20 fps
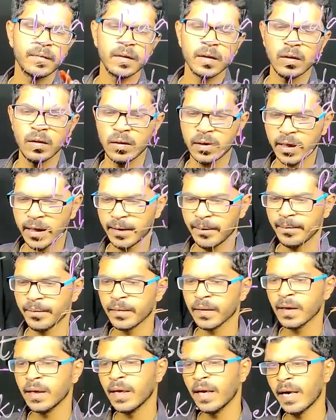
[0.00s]
Okay,
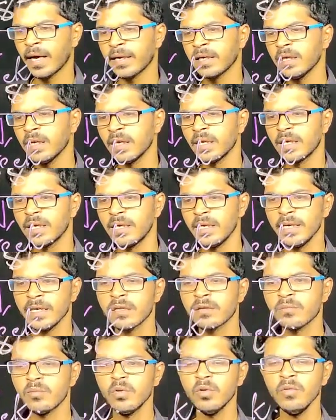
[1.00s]
and let's
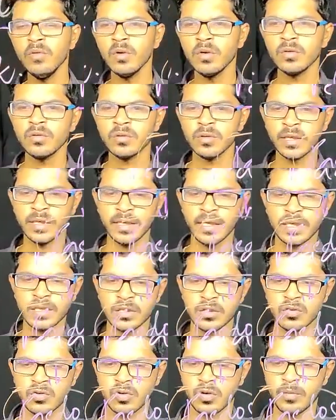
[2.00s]
move on to the
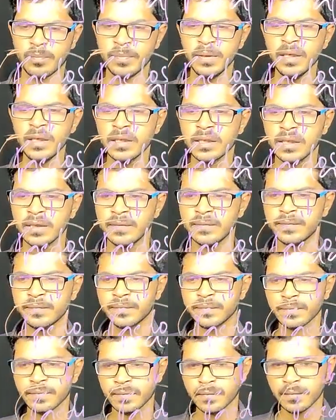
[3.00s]
next topic.
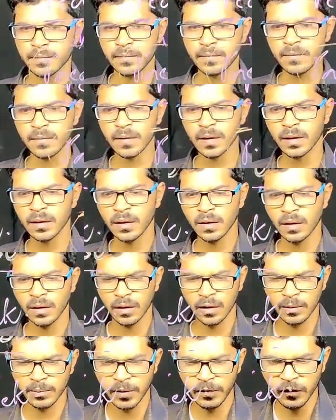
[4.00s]

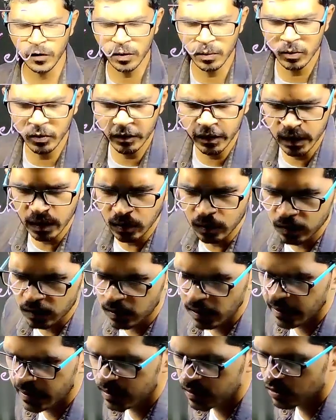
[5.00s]
Before moving on to the
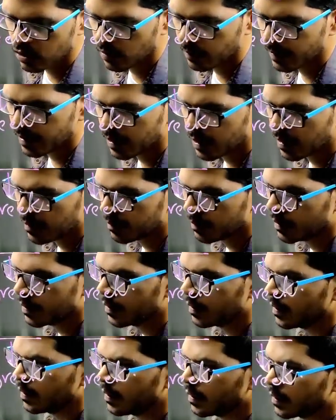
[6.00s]
next topic, let
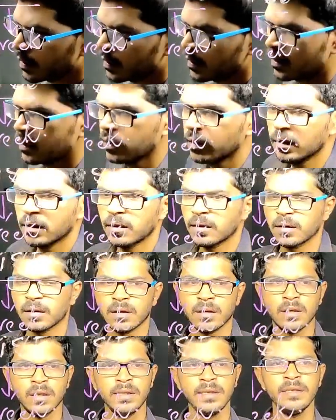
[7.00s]
me
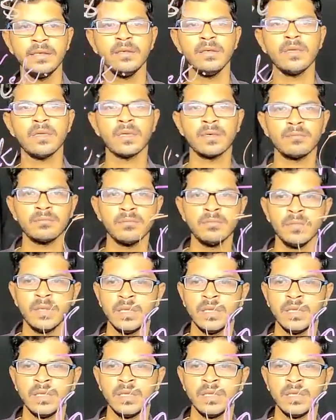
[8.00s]
give you some